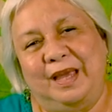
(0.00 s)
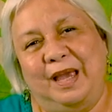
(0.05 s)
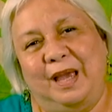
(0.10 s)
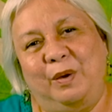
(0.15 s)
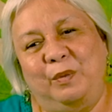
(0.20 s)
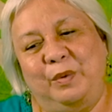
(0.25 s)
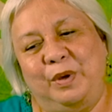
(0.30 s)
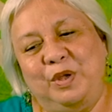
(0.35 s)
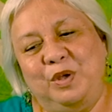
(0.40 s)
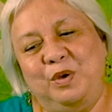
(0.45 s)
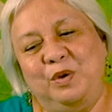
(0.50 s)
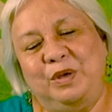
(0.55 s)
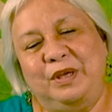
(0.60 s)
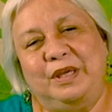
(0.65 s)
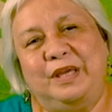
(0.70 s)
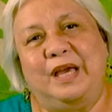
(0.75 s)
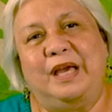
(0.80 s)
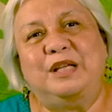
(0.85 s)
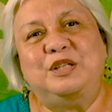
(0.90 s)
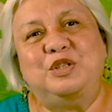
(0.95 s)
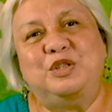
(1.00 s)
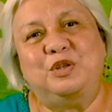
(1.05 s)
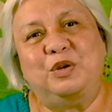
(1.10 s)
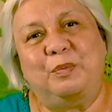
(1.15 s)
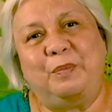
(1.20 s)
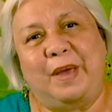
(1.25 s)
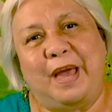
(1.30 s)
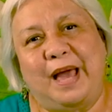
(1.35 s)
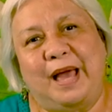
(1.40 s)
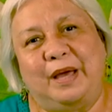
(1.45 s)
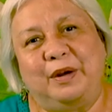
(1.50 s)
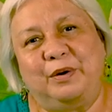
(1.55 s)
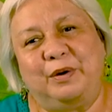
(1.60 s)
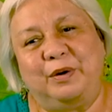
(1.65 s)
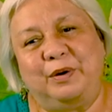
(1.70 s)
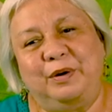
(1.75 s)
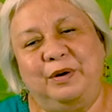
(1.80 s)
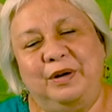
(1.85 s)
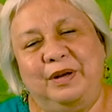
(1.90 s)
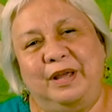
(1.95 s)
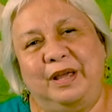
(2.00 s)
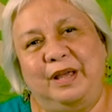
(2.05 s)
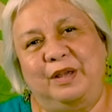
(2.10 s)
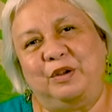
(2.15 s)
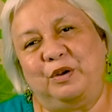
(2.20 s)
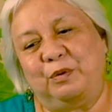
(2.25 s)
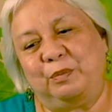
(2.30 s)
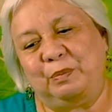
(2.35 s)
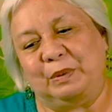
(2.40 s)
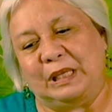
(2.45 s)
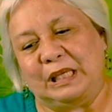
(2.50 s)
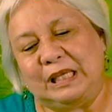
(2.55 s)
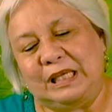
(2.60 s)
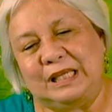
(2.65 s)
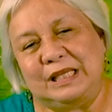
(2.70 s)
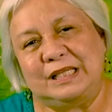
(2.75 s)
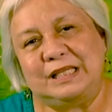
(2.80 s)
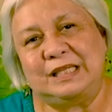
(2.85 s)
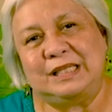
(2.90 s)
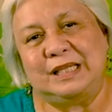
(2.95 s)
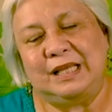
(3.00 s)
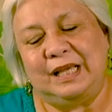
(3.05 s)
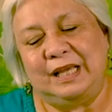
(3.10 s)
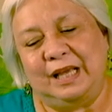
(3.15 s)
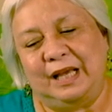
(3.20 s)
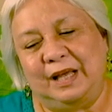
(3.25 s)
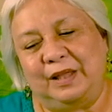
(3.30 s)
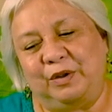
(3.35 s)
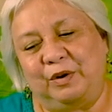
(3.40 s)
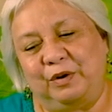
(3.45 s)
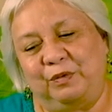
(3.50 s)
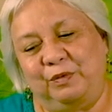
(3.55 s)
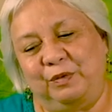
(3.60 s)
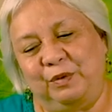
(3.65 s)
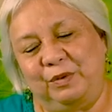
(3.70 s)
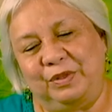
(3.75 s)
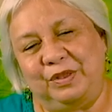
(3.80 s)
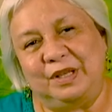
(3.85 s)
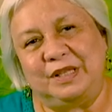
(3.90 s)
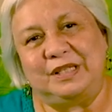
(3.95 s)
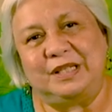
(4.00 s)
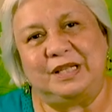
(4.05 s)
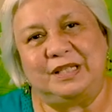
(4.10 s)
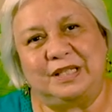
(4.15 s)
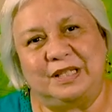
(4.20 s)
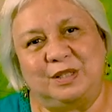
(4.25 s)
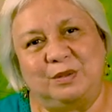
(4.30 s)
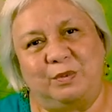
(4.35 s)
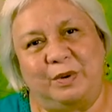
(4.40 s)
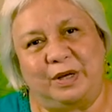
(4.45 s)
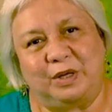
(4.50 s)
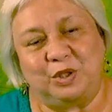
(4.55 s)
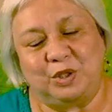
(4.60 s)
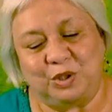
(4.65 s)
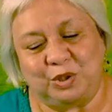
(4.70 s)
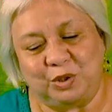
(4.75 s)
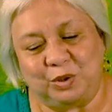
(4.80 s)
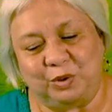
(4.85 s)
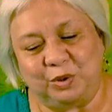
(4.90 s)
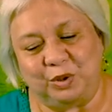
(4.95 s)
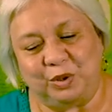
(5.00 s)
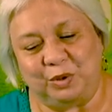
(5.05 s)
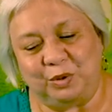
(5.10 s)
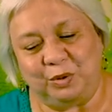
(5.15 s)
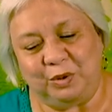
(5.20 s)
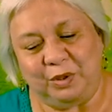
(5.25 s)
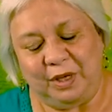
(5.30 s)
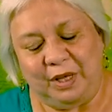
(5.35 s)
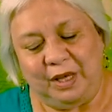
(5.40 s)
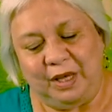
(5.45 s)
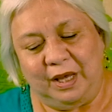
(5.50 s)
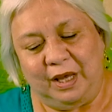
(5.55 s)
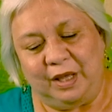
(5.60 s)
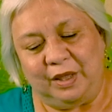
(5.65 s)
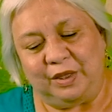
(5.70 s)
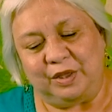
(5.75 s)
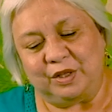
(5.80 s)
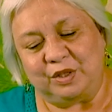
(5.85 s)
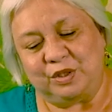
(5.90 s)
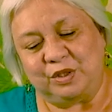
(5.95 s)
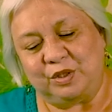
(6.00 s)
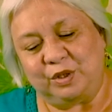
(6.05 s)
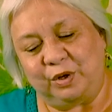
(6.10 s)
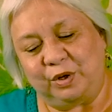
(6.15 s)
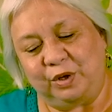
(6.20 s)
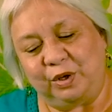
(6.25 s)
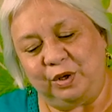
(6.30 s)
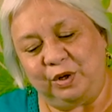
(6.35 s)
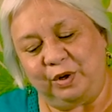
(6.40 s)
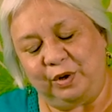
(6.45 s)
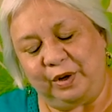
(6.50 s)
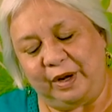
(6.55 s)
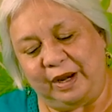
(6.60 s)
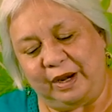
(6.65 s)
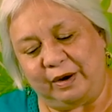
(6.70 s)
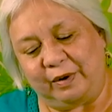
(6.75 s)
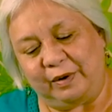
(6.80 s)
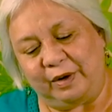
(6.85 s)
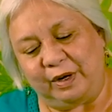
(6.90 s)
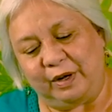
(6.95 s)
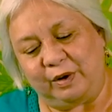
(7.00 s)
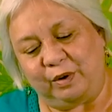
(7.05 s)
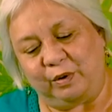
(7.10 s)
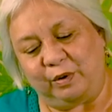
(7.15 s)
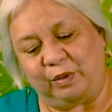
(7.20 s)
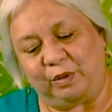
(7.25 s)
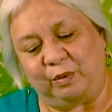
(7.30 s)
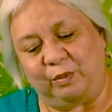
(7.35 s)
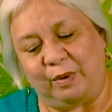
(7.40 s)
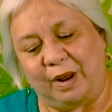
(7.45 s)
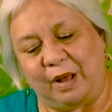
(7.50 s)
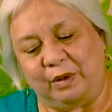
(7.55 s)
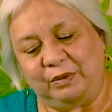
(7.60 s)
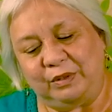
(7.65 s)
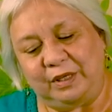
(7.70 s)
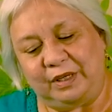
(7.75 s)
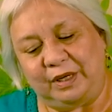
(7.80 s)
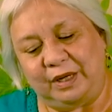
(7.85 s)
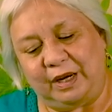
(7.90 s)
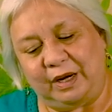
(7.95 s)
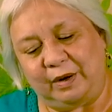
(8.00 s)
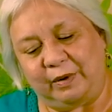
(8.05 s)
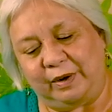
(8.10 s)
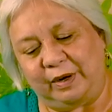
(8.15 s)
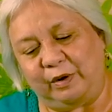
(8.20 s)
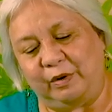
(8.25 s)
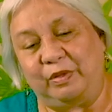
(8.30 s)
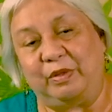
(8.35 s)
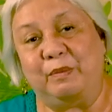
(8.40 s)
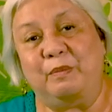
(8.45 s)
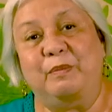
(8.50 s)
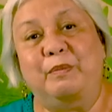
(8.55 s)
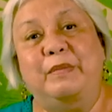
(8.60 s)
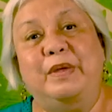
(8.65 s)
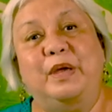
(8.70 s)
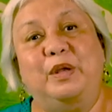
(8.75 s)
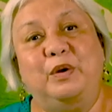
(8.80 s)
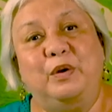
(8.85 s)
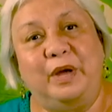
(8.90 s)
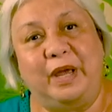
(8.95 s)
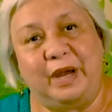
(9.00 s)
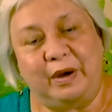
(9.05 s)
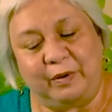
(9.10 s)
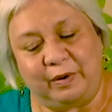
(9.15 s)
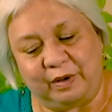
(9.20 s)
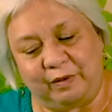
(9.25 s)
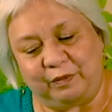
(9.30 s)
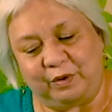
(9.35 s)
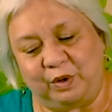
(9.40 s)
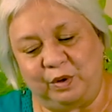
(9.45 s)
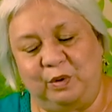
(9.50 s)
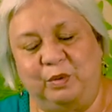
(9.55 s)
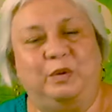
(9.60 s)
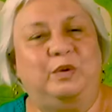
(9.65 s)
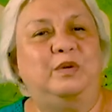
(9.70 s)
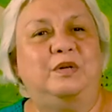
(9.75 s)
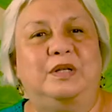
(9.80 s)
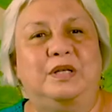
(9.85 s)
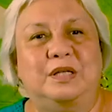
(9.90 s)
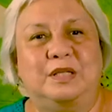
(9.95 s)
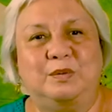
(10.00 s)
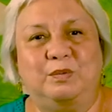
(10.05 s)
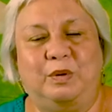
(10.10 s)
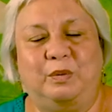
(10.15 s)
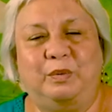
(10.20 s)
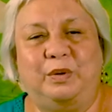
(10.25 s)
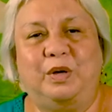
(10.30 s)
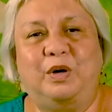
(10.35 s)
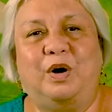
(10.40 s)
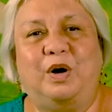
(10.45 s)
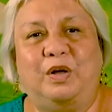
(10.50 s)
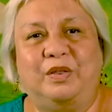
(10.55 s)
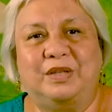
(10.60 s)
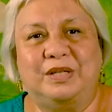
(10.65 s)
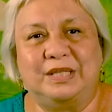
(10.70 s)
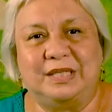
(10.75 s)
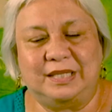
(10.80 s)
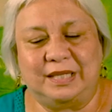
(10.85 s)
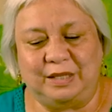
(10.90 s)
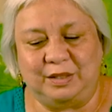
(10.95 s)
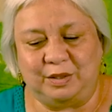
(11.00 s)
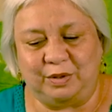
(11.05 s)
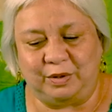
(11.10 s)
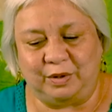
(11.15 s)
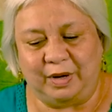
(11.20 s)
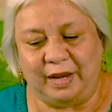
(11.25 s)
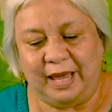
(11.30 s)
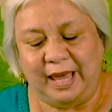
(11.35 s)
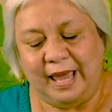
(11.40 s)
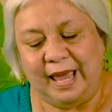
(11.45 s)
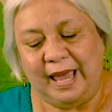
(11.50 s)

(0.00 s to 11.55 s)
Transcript: And when you get your pattern and your piece, there are a few things I just want to show you the circular area or the rounded area or the middle area of your quilt is what we call the center.